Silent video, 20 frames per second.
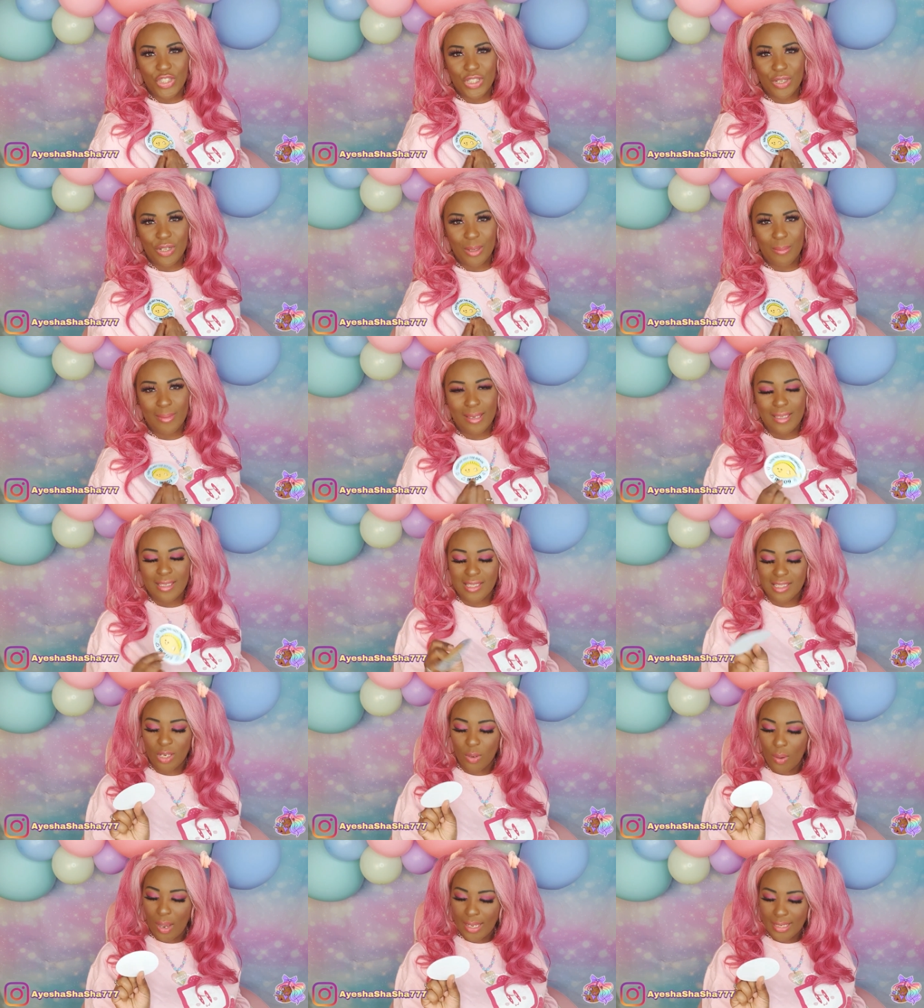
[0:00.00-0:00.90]
Do you know what I mean?
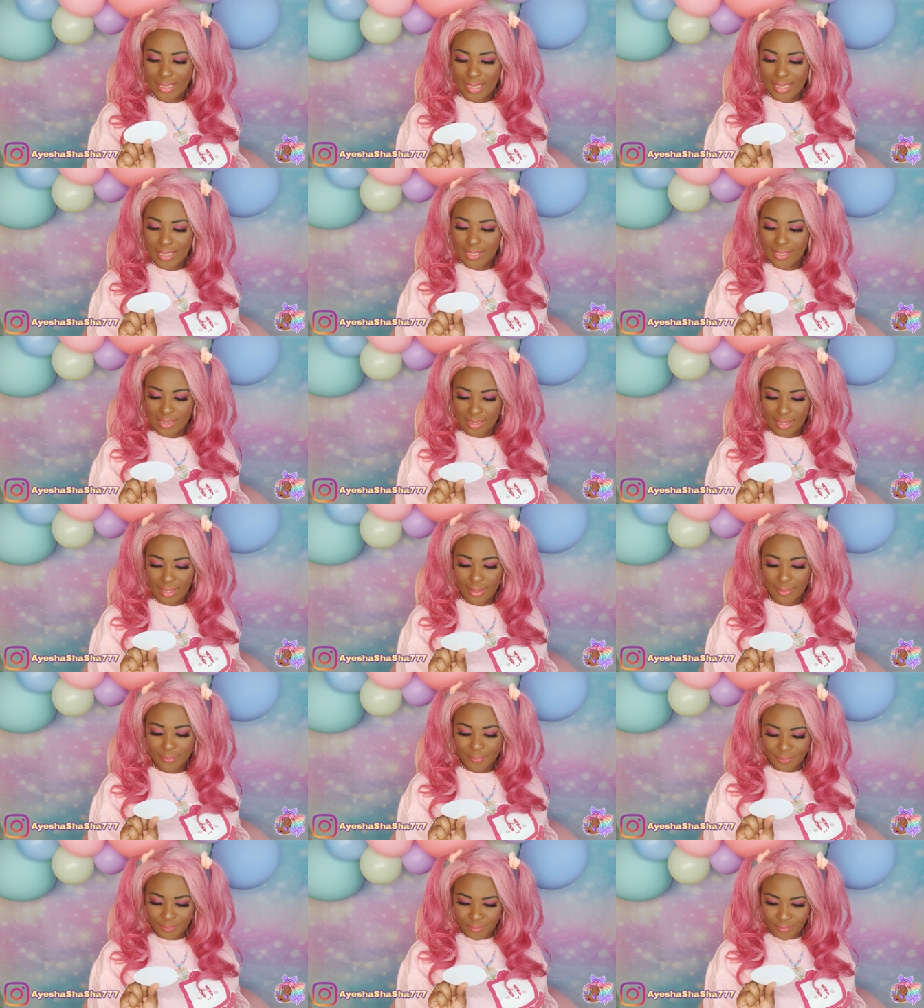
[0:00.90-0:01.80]
So I need to